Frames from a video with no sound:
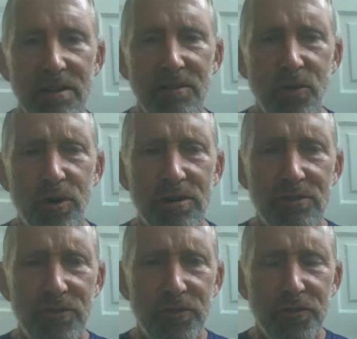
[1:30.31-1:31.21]

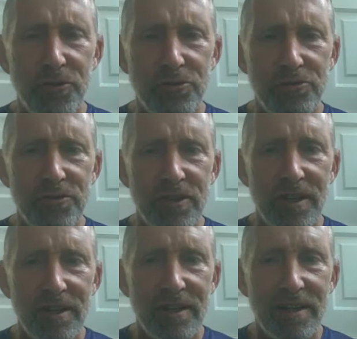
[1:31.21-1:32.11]
wonderful foods,
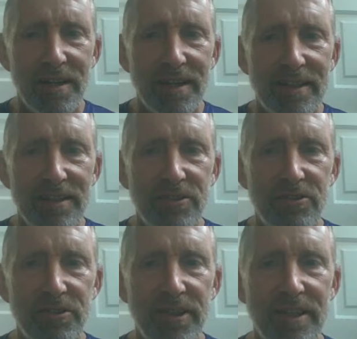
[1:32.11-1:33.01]

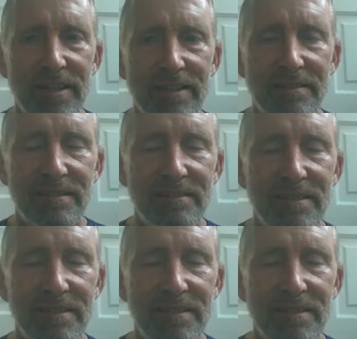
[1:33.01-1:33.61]
you're getting,